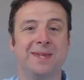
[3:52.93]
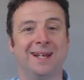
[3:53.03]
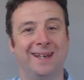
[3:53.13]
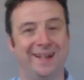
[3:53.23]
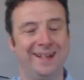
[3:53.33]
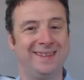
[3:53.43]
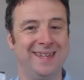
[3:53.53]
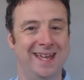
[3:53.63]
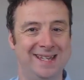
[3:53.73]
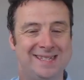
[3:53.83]
something like
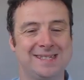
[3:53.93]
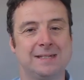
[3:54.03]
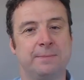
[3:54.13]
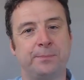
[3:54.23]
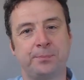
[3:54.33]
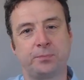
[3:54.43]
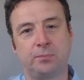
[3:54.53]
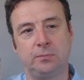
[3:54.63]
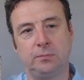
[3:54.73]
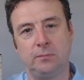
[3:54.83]
this.
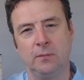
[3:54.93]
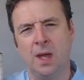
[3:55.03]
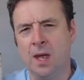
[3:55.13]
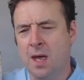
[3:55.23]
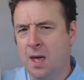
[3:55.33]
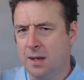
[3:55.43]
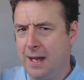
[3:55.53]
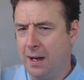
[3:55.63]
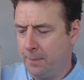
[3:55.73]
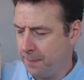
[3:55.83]

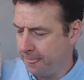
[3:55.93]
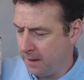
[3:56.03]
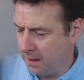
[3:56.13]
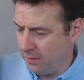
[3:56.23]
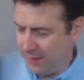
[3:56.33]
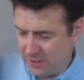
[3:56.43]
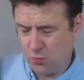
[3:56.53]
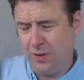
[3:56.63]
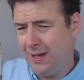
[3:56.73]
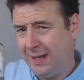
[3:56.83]
Now,
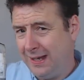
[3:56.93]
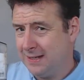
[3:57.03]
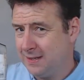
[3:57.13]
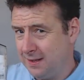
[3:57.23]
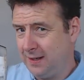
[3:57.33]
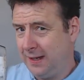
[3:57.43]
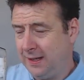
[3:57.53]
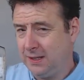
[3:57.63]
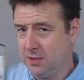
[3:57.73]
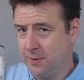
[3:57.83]
this really is the
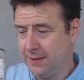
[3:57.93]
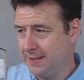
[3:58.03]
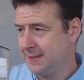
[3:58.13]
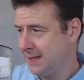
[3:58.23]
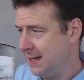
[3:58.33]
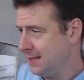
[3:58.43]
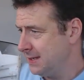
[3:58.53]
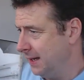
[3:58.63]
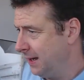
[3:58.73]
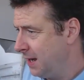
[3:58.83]
key to
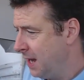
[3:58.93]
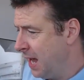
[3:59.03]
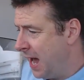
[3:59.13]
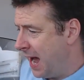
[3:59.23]
understanding